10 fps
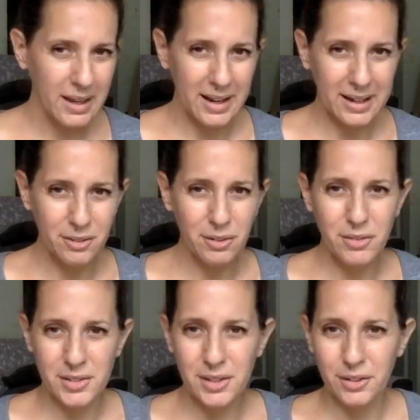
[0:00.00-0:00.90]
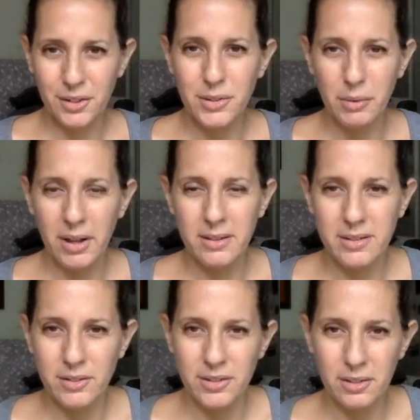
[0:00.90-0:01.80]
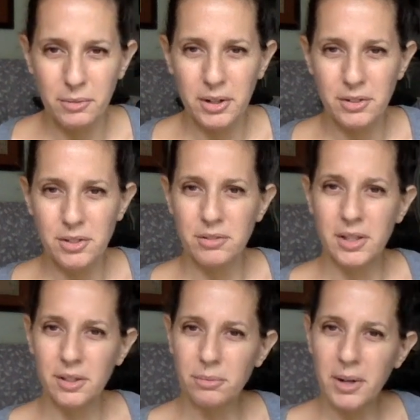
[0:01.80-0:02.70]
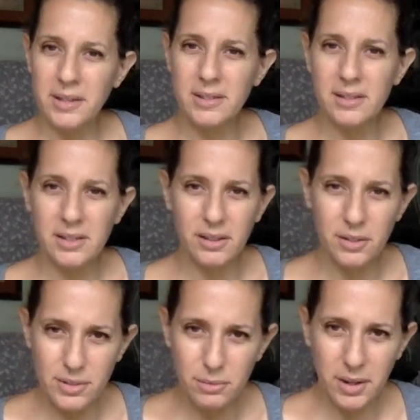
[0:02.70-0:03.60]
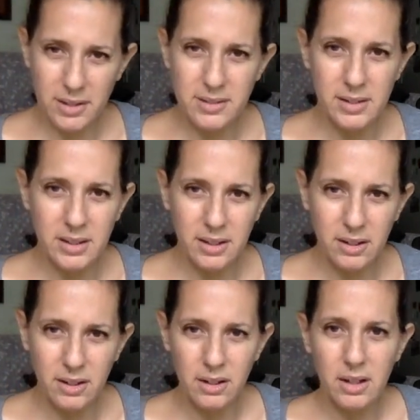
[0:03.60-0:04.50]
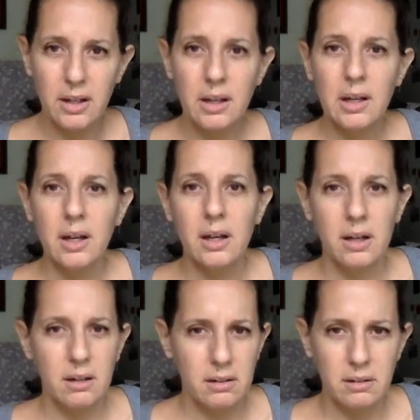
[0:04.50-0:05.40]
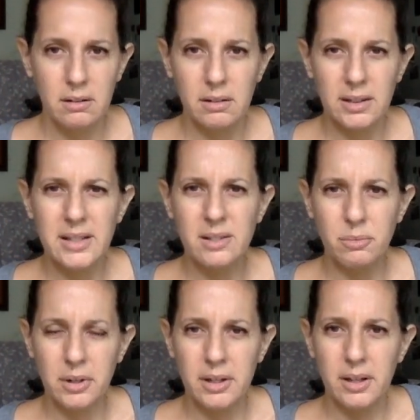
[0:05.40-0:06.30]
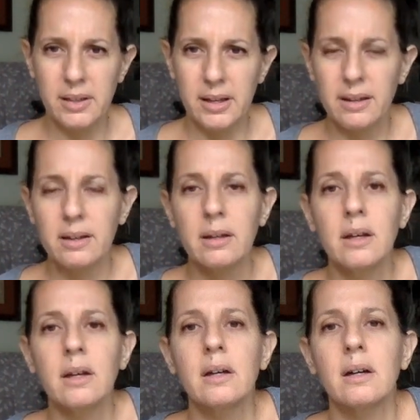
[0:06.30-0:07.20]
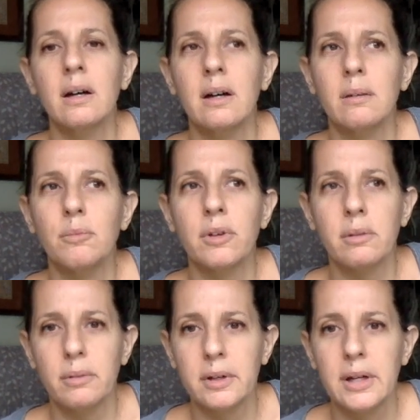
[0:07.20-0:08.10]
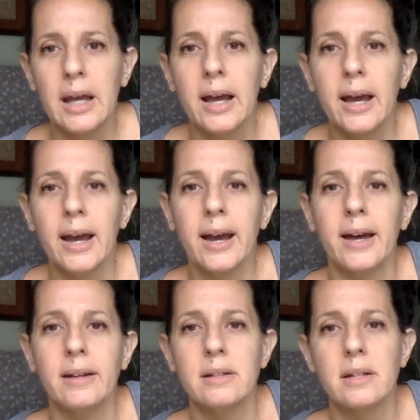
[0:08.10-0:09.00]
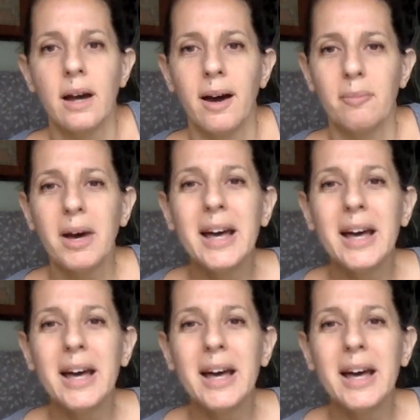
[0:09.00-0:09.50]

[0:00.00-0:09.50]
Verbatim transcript: I don't know the Dillard's ones. There's one or two Dillard ones, Dillard's ones in here, uh, or at least one, I think, uh, more than one. And um,